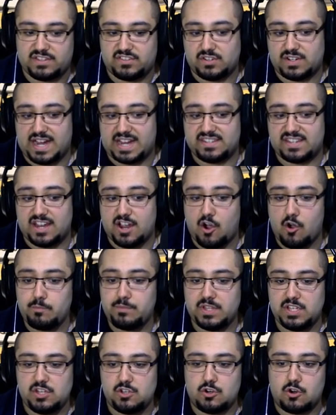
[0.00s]
right, so guys, I hope
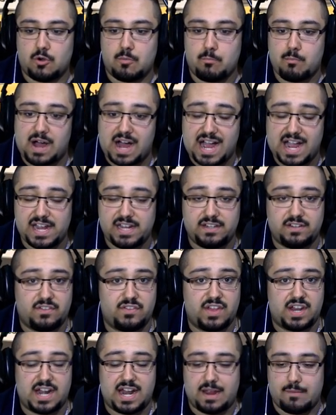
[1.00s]
that you don't mind
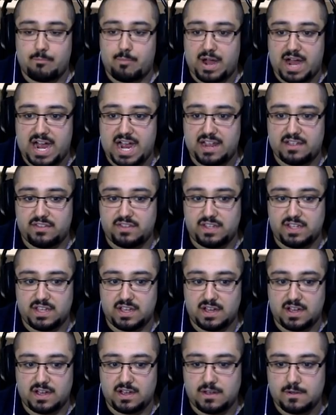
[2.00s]
that I buy the,
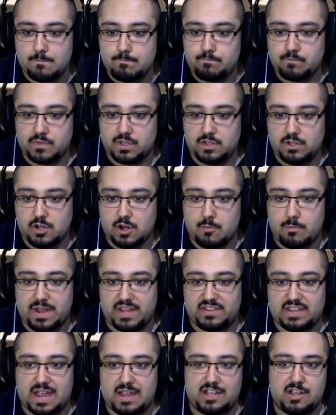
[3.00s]
uh, you know,
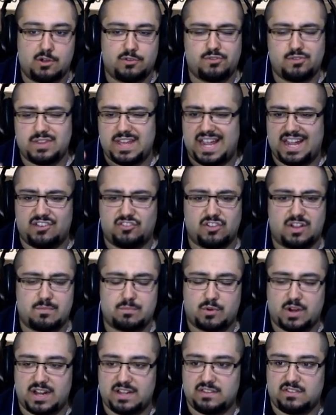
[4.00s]
base. I go through the angel
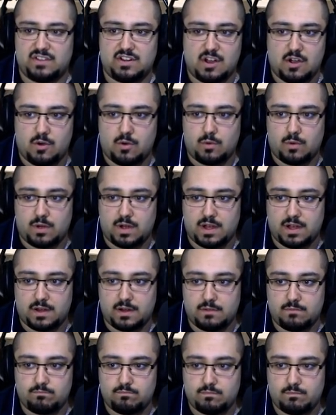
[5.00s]
upgrades, you know,
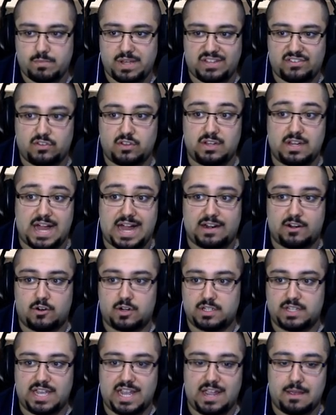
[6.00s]
uh, basically not
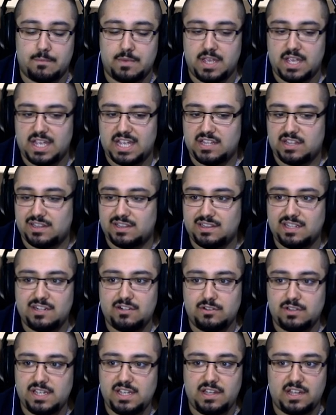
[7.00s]
on cam.
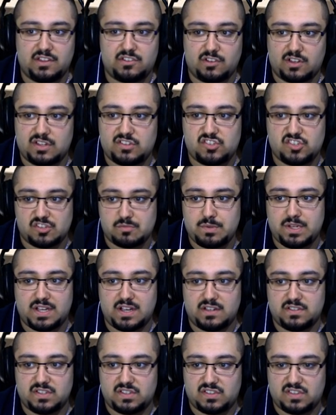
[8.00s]
Literally, it's it's just
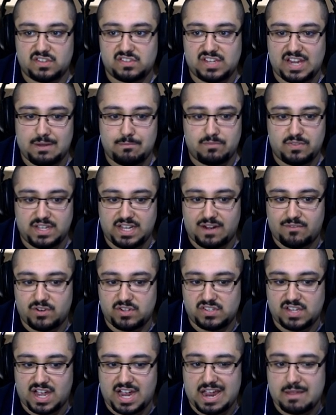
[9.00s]
because it's the same thing
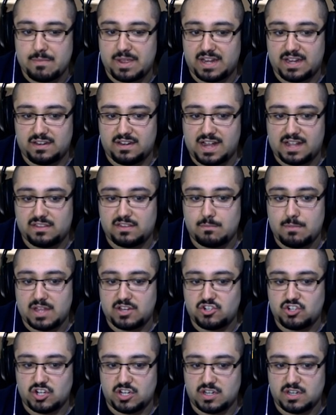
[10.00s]
every time, and not to
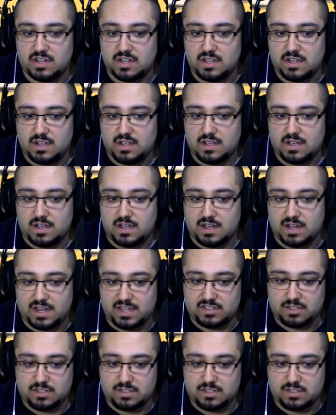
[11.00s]
mention, uh,